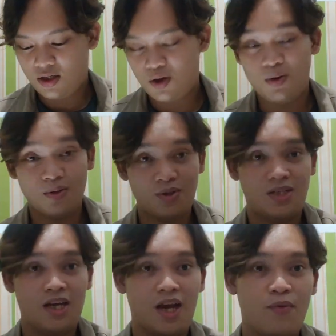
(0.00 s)
So,
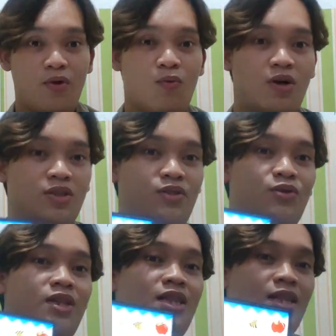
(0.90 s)
today we want
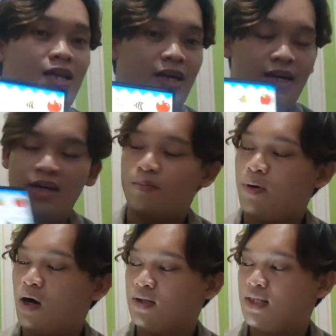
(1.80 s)
to learn
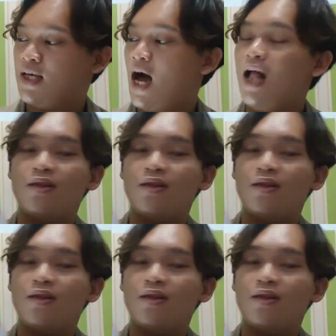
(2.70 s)
about the